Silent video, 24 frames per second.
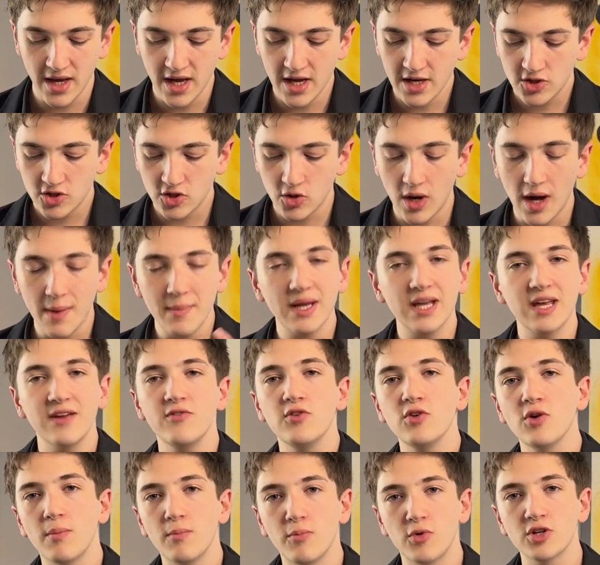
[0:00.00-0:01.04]
So I'm gonna give
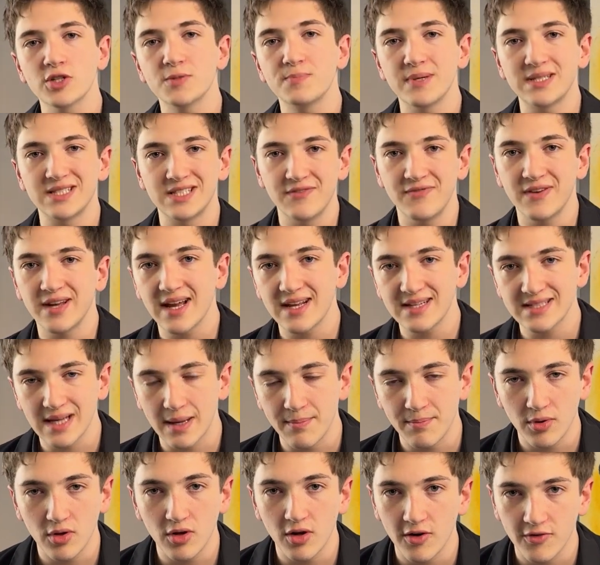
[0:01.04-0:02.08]
you a more specific
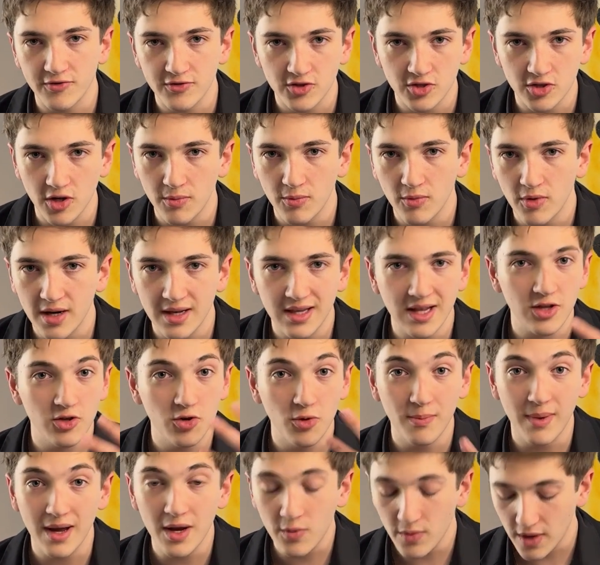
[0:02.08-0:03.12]
example of someone that you
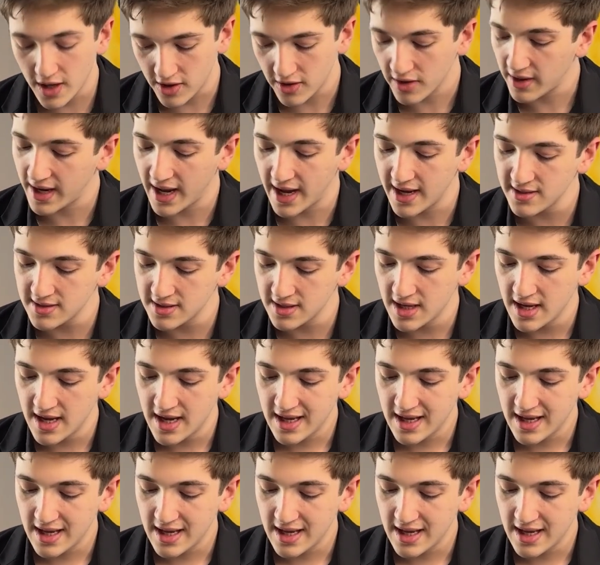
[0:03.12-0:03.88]
may recognize